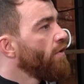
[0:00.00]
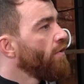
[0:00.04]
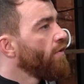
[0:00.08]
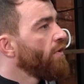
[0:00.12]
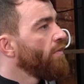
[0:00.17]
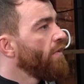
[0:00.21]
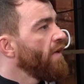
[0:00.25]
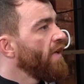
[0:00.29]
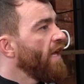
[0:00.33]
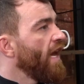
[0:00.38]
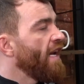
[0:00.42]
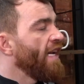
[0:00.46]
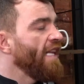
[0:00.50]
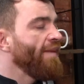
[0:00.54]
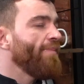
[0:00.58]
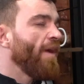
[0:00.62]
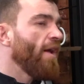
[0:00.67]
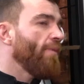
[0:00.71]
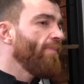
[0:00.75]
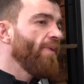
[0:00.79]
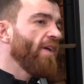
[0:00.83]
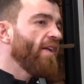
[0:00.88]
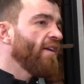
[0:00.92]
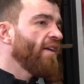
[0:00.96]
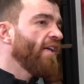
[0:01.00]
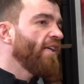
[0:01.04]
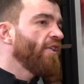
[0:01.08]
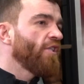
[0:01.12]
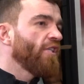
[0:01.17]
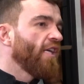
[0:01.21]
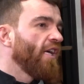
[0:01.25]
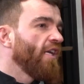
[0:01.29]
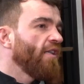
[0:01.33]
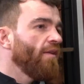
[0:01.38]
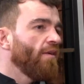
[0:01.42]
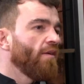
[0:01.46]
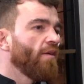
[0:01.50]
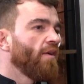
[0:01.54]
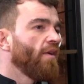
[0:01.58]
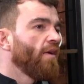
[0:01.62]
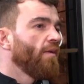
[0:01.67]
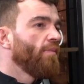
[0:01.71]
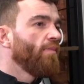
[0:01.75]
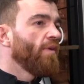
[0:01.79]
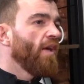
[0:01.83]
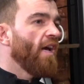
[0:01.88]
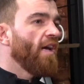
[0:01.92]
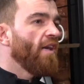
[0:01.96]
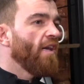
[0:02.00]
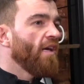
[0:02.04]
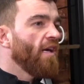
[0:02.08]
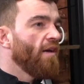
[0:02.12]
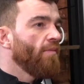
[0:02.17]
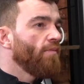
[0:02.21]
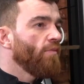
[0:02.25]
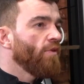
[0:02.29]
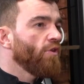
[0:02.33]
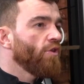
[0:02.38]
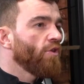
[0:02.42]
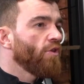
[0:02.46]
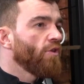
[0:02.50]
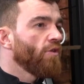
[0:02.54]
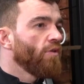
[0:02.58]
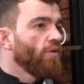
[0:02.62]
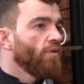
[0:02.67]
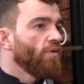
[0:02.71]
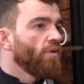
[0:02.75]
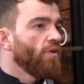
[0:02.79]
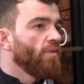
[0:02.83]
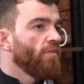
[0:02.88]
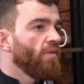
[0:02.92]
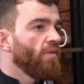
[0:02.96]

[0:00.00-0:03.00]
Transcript: You know what I mean? And he might be a nice kid behind the cameras, you know what I